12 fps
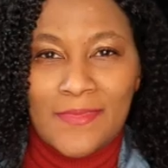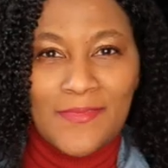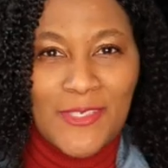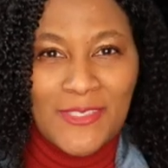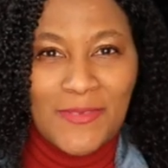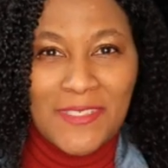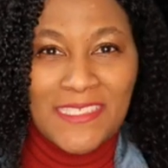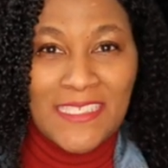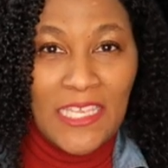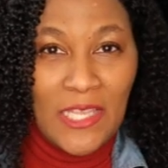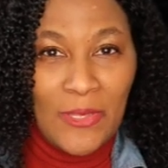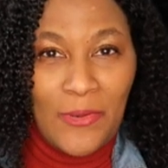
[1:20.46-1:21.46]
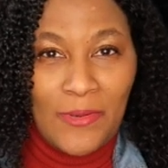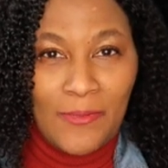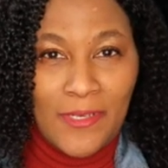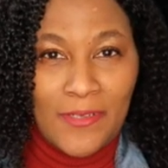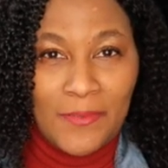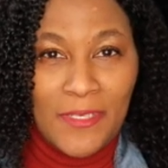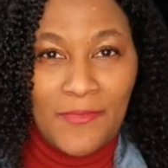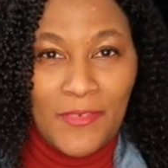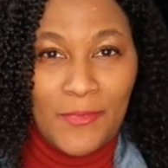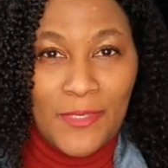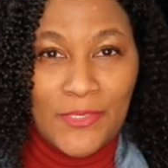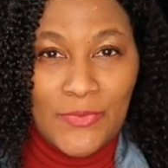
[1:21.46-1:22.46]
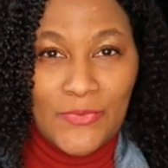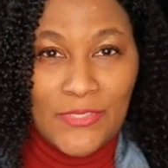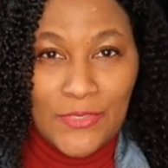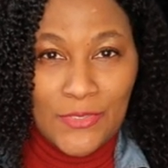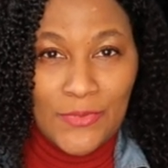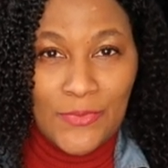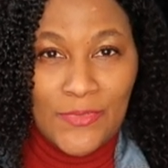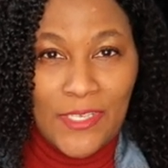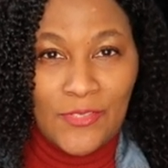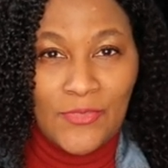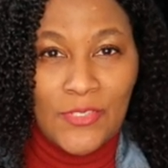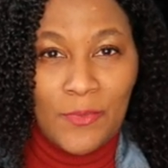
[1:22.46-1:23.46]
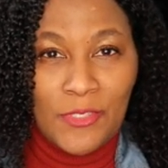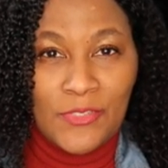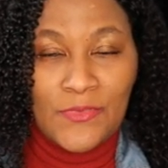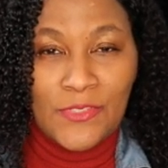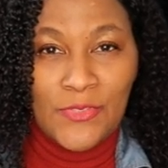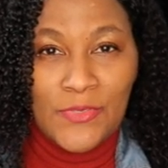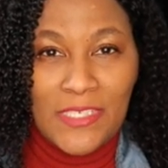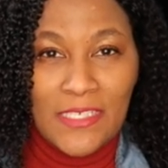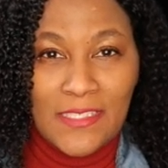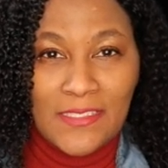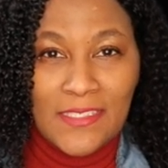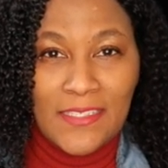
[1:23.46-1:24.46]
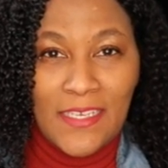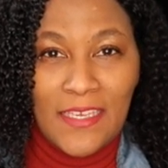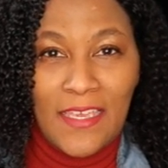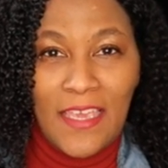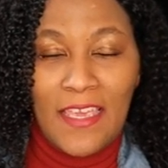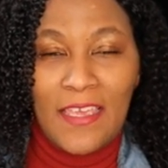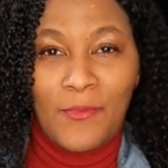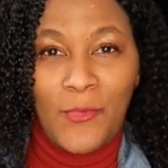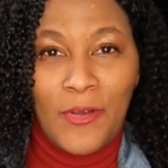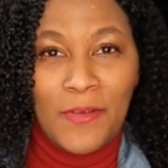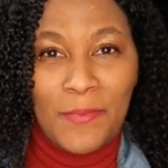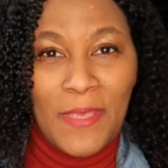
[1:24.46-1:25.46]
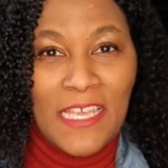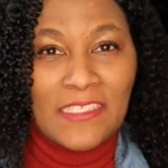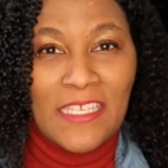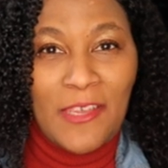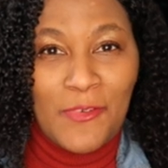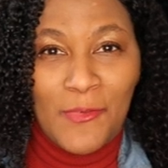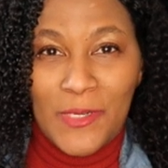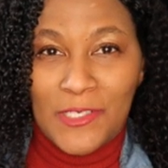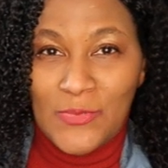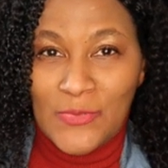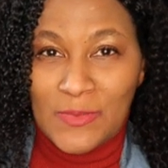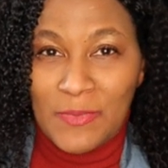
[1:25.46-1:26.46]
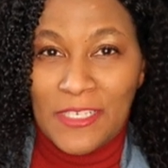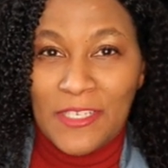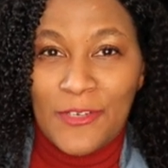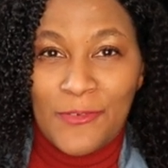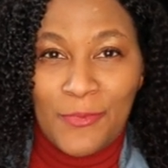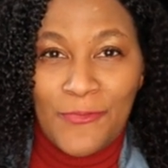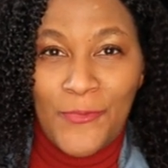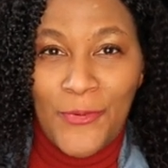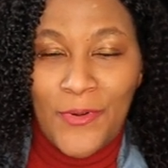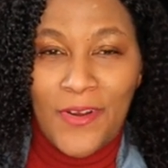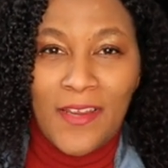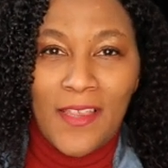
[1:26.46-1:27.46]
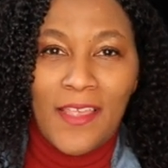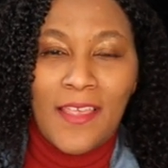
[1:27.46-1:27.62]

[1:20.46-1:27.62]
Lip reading: First, I want to say hello and welcome to everyone who's new. Thank you so much for tuning in today, and welcome back to everyone who's been here before.